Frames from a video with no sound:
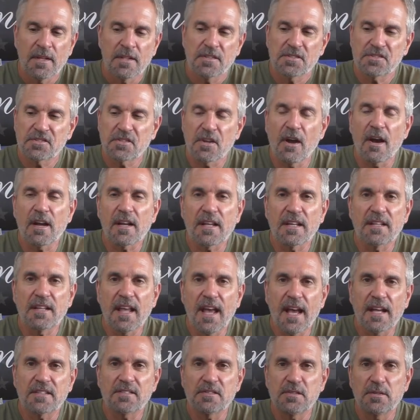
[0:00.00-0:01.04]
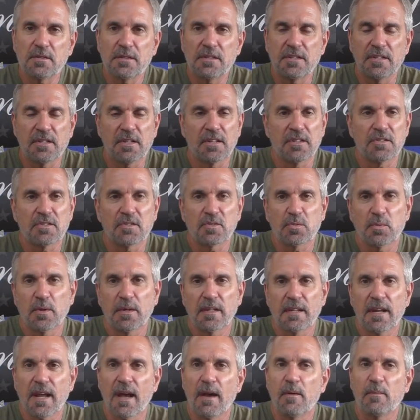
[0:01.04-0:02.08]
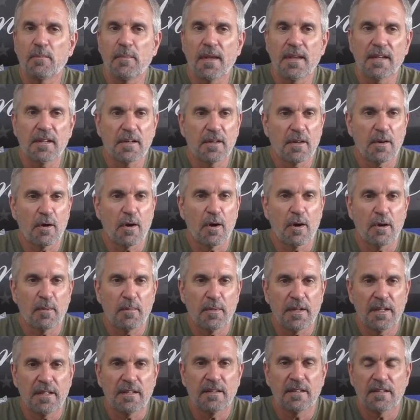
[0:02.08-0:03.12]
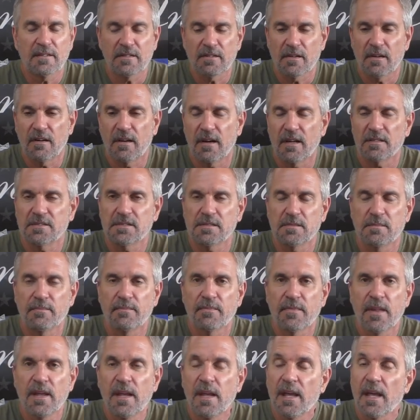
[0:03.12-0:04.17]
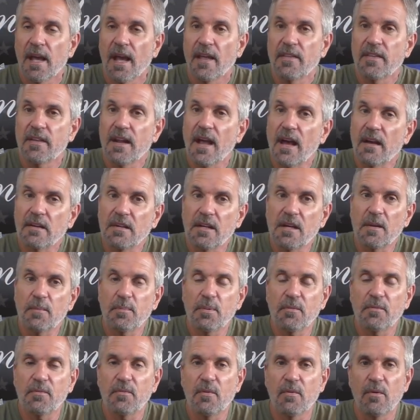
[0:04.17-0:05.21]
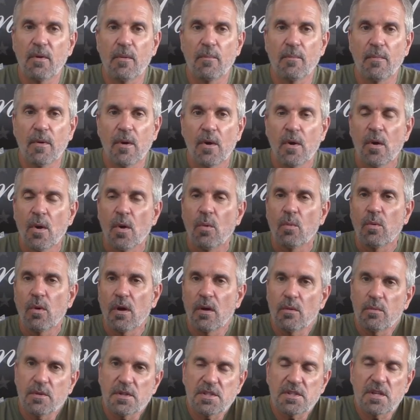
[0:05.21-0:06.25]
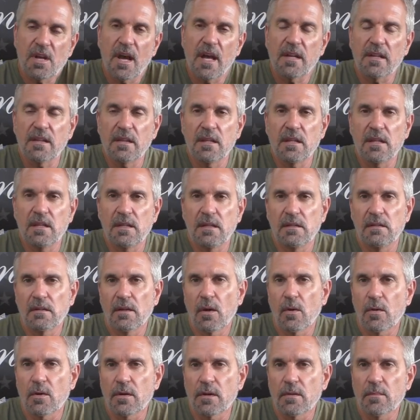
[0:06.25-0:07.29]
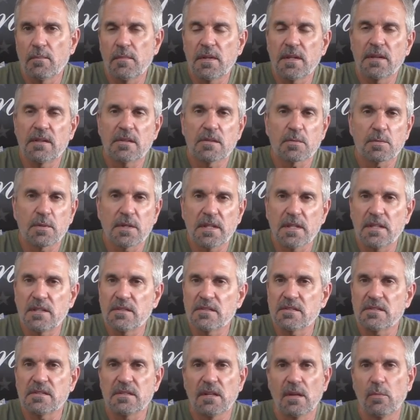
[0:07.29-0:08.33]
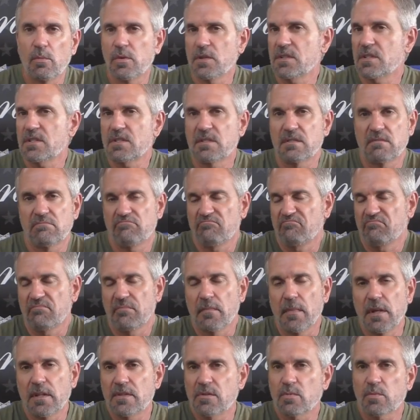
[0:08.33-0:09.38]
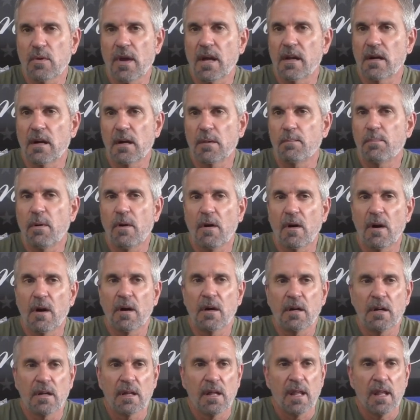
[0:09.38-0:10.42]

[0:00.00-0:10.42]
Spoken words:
stock attached to it and you can swing it out, make it a carbine, that's awesome. And then how did it perform? Well, we shot in the lower to the mid threes, which it's right on par.